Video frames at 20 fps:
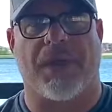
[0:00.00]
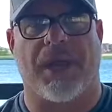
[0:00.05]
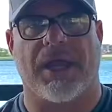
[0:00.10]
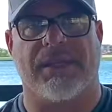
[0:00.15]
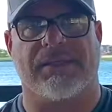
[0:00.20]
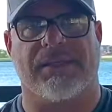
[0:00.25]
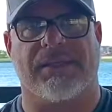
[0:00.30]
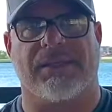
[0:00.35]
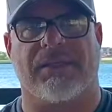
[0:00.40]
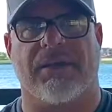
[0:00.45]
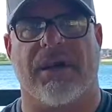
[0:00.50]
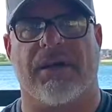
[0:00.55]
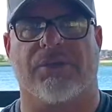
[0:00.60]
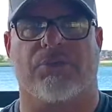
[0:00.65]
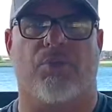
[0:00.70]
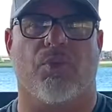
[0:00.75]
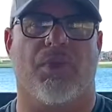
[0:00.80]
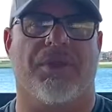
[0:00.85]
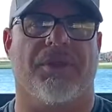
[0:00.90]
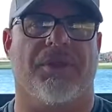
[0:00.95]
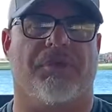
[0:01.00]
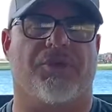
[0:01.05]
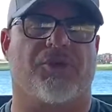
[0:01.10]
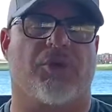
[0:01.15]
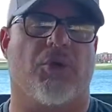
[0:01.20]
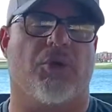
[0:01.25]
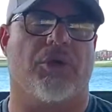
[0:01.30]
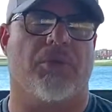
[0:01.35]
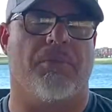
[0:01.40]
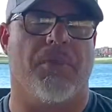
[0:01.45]
as it does when the
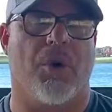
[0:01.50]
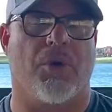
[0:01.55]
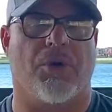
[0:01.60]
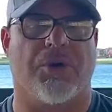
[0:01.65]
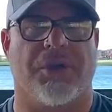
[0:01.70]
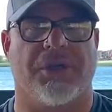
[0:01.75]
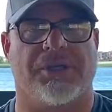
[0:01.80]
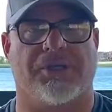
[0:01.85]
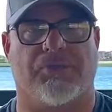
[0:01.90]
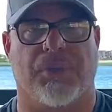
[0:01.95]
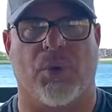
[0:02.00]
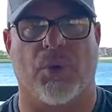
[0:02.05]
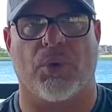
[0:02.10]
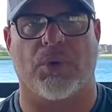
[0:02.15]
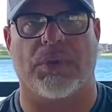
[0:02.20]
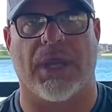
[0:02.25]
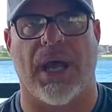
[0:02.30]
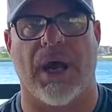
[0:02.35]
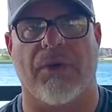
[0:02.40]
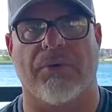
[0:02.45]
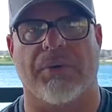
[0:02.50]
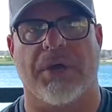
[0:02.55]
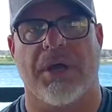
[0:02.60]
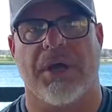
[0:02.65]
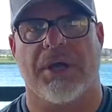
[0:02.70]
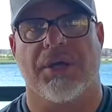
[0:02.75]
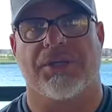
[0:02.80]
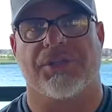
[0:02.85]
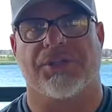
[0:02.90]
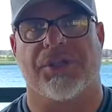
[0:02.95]
trolling motor is pulled out.
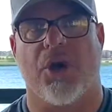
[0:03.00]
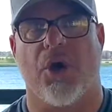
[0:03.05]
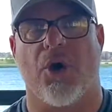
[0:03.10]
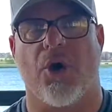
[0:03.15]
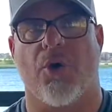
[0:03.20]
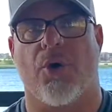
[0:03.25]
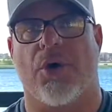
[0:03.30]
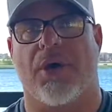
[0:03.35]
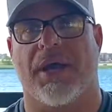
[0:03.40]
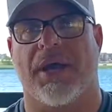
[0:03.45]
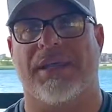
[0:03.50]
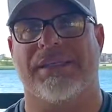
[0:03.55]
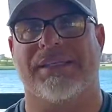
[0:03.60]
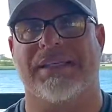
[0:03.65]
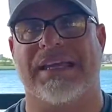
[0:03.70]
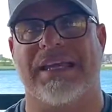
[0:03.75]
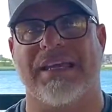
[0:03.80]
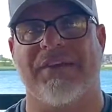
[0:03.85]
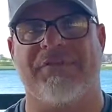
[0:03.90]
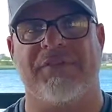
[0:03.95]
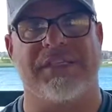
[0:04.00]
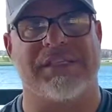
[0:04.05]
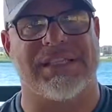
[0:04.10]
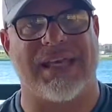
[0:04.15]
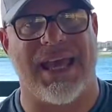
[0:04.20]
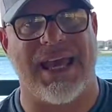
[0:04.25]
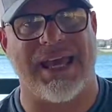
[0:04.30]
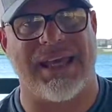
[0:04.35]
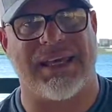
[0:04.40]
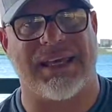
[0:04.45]
So it's a give and
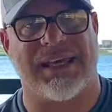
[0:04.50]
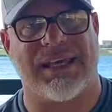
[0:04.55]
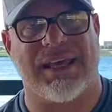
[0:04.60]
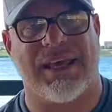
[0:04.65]
take.